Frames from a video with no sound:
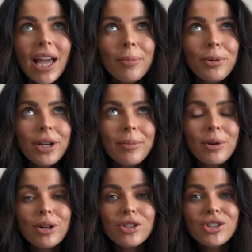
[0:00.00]
I pretty
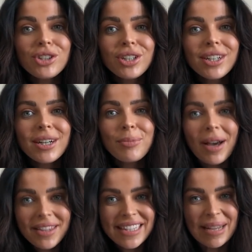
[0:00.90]
much
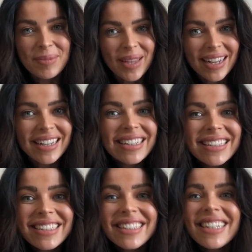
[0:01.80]
buy the same thing.
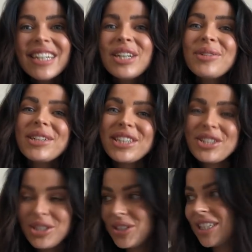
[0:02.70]
Which
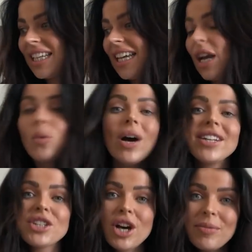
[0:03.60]
is usually a
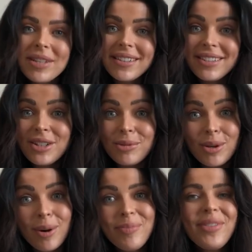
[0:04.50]
white top. This is a
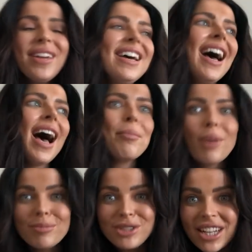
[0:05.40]
Topshop one.
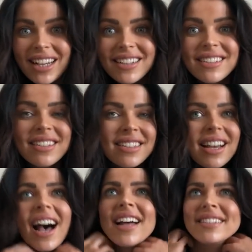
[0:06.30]
Mum jeans
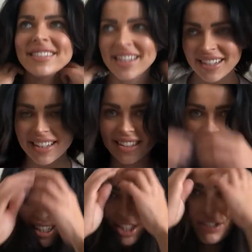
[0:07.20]
and dead nice
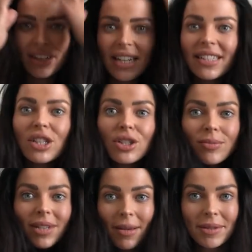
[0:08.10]
accessories.
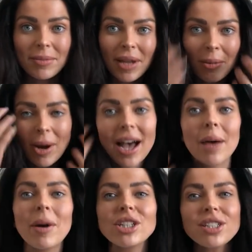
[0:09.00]
Sometimes some
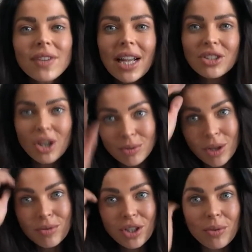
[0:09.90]
knitwear. But I just feel like
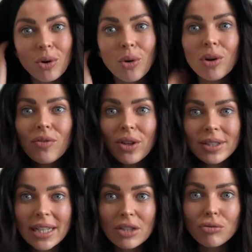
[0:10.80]
Topshop do all of
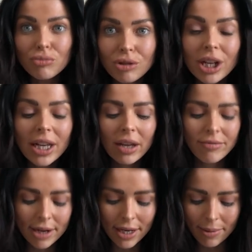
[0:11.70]
those things really,
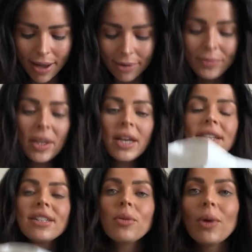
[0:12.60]
really well.
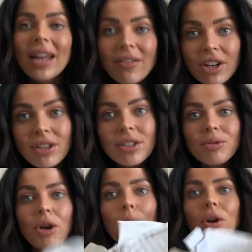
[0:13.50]
So whenever I go on
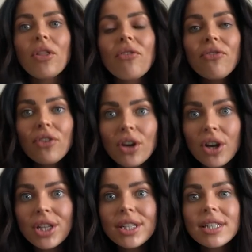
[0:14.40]
Topshop, one of the
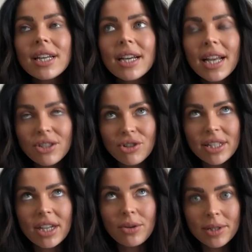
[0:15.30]
first
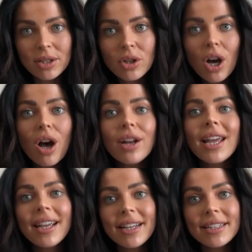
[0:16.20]
categories I always look on
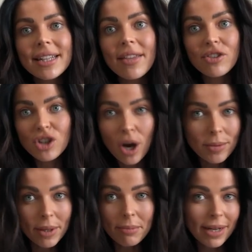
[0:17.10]
is like the
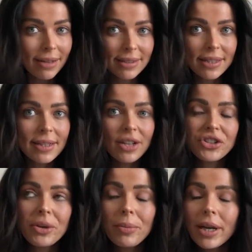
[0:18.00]
tops and blouses
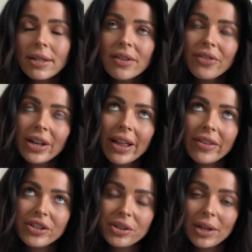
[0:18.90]
section, because I feel like
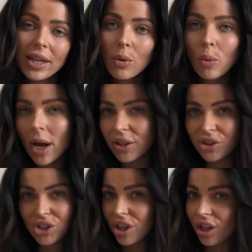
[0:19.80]
they do like a white
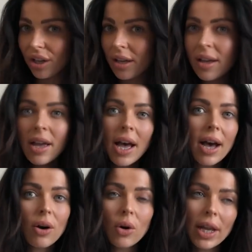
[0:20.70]
shirt
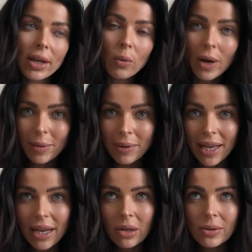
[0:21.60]
or like a white
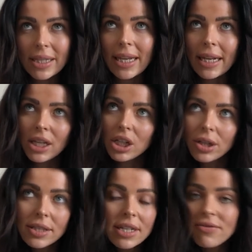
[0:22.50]
blouse in like
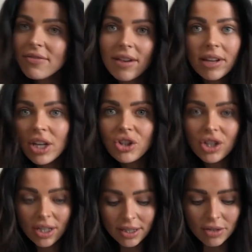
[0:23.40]
loads of different
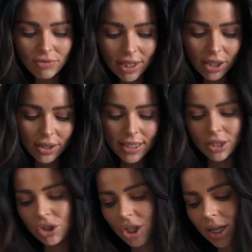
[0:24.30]
variations. Really good
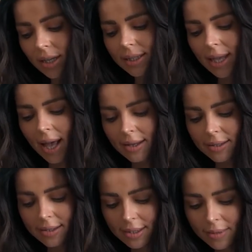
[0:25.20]
t-shirts,
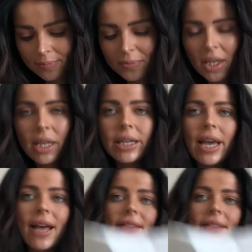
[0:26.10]
and yeah,